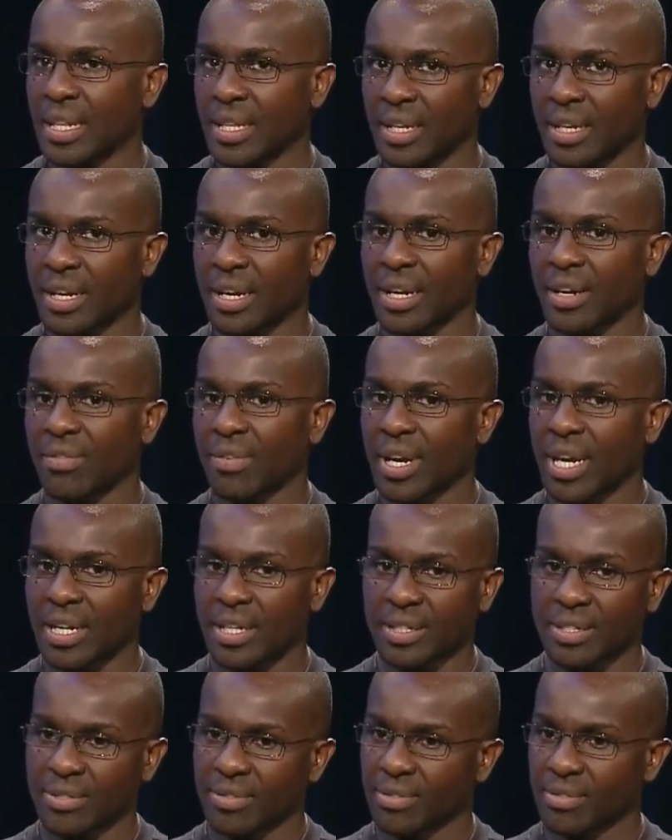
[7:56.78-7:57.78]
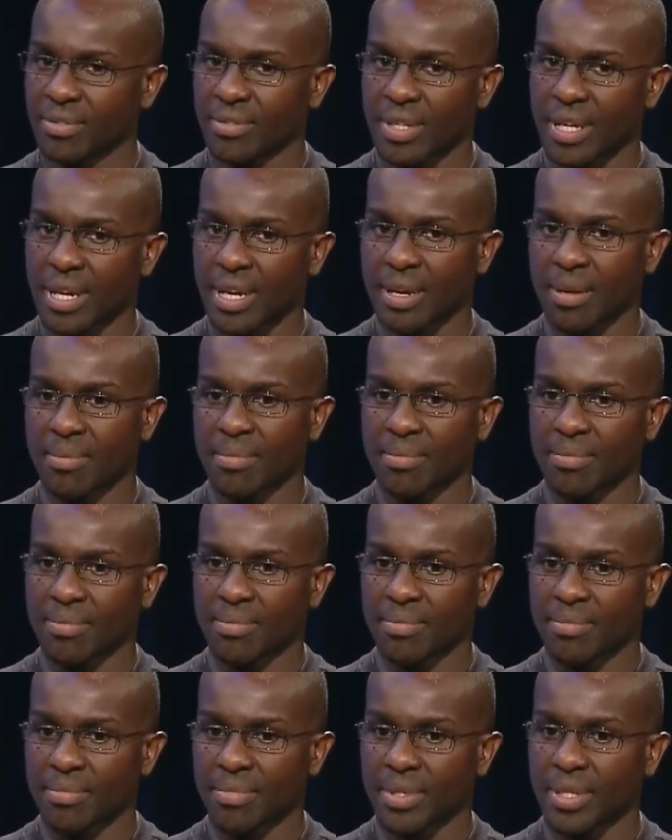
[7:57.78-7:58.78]
and then I ran into. Um,
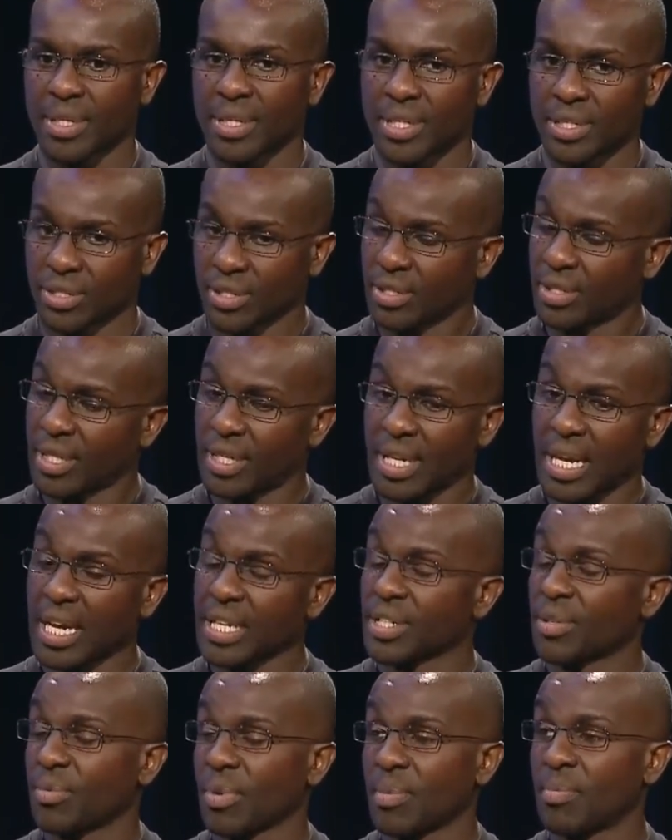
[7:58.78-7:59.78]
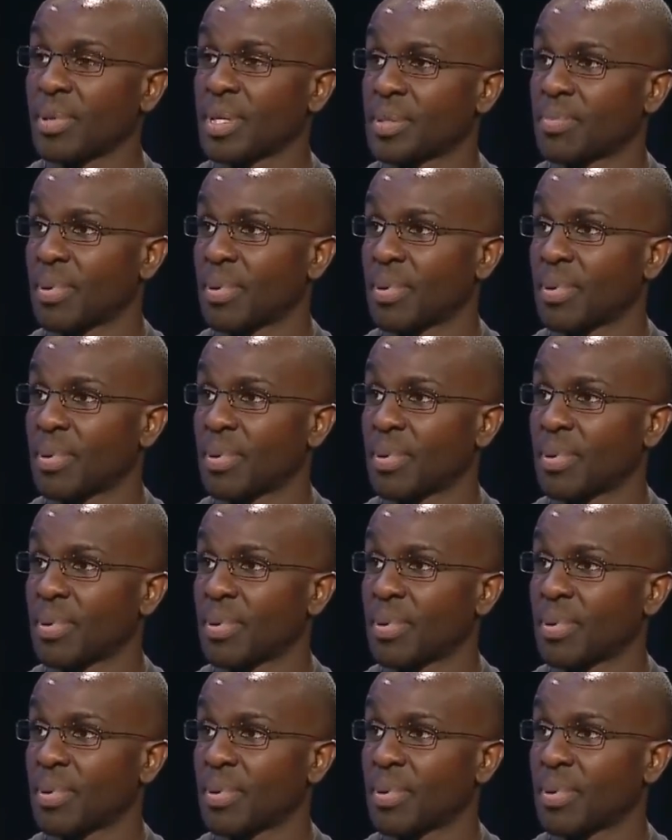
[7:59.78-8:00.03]
the, the Dashing Whippets